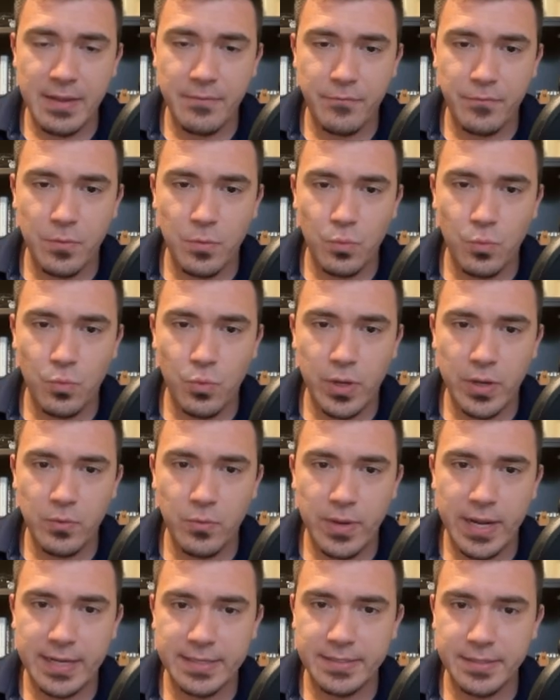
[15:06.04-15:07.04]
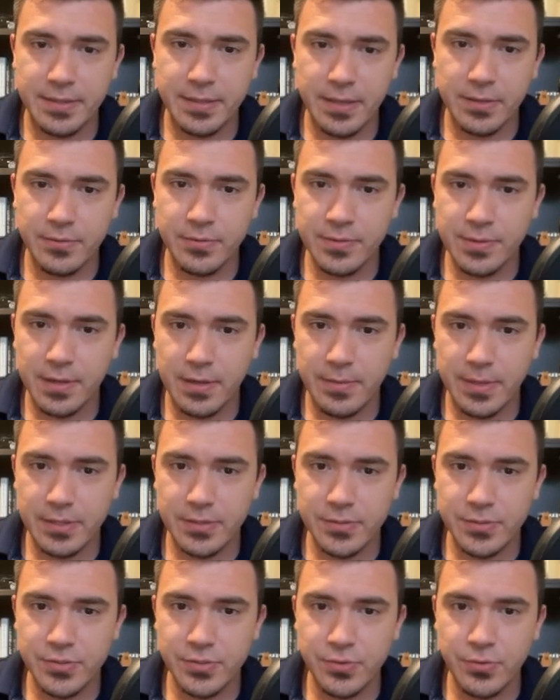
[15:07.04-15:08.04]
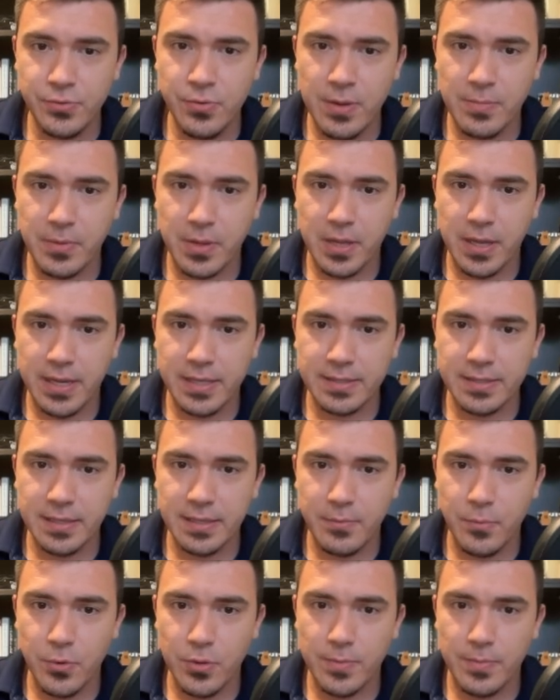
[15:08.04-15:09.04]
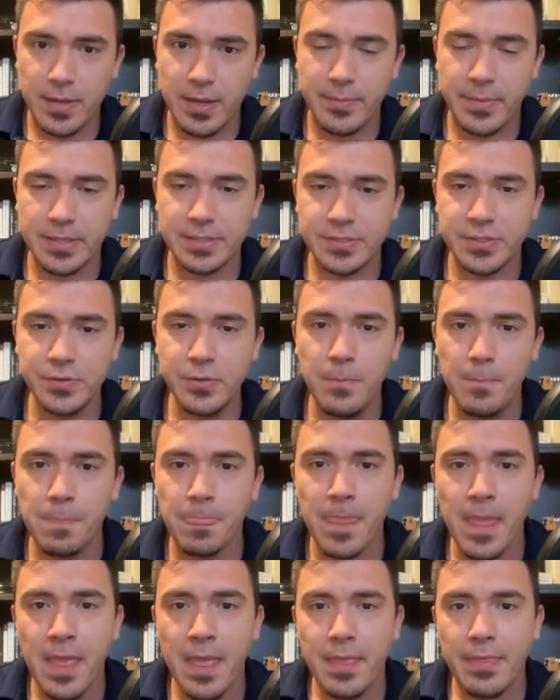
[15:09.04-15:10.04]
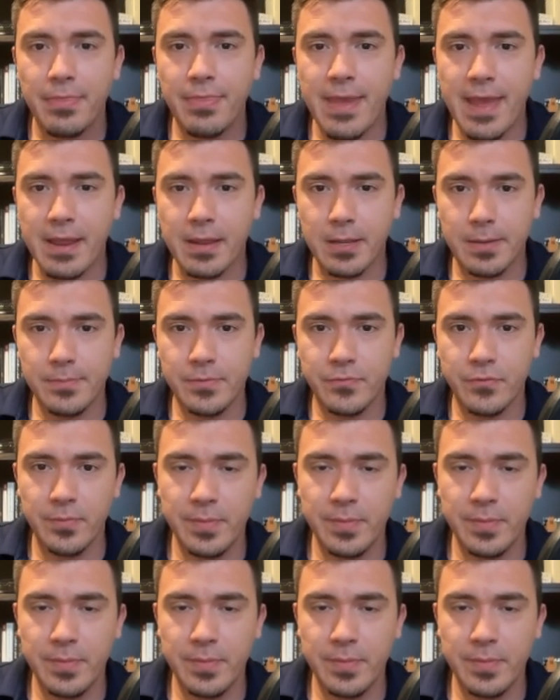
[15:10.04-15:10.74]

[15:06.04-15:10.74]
from one y to the other is going to be 2. I'm constantly multiplying by 2. That comes from